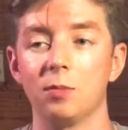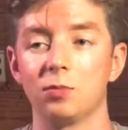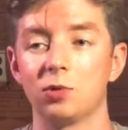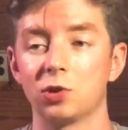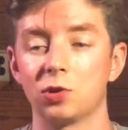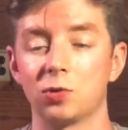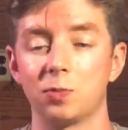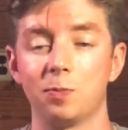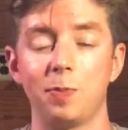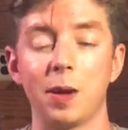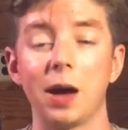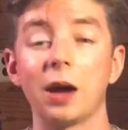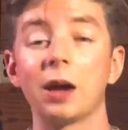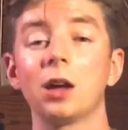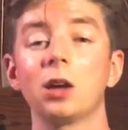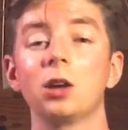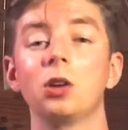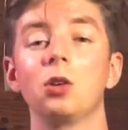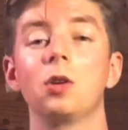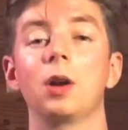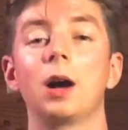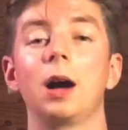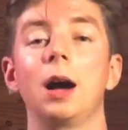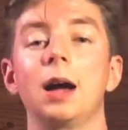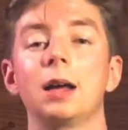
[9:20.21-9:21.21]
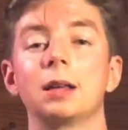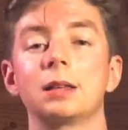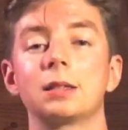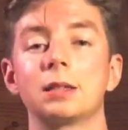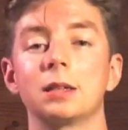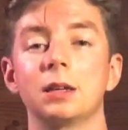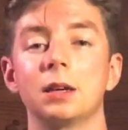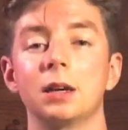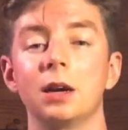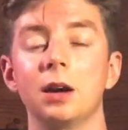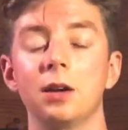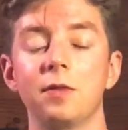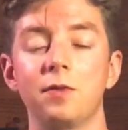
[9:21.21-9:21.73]
just begging you
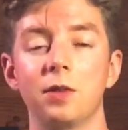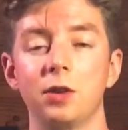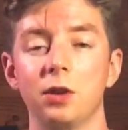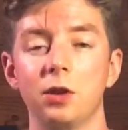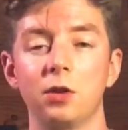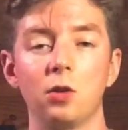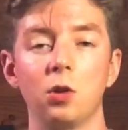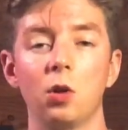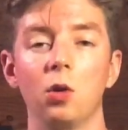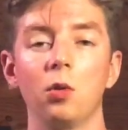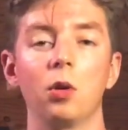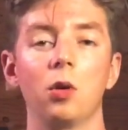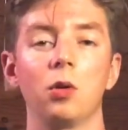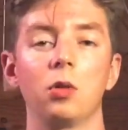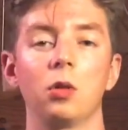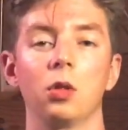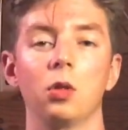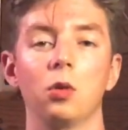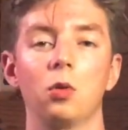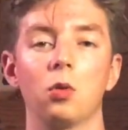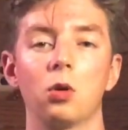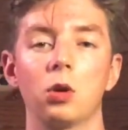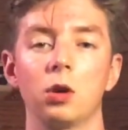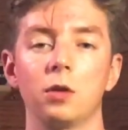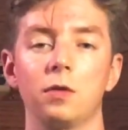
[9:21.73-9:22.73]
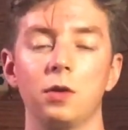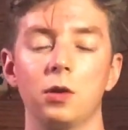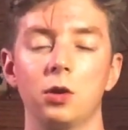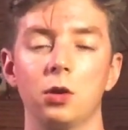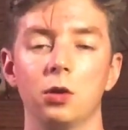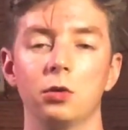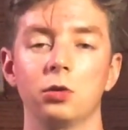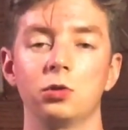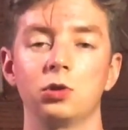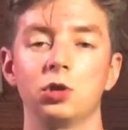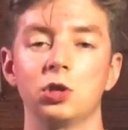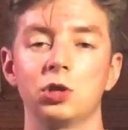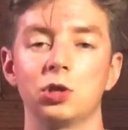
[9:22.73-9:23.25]
guys, if you don't know the Lord, if you
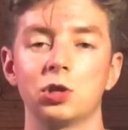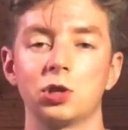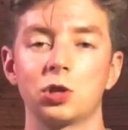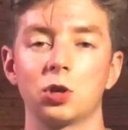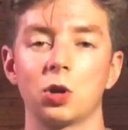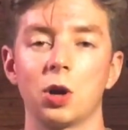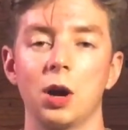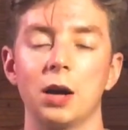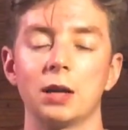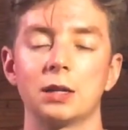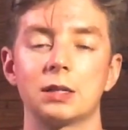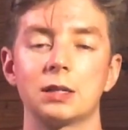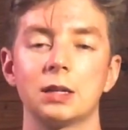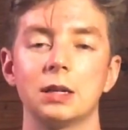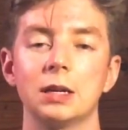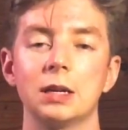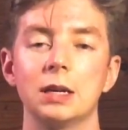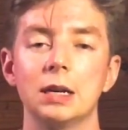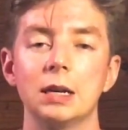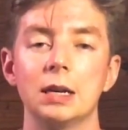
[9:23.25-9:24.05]
don't know Jesus Christ,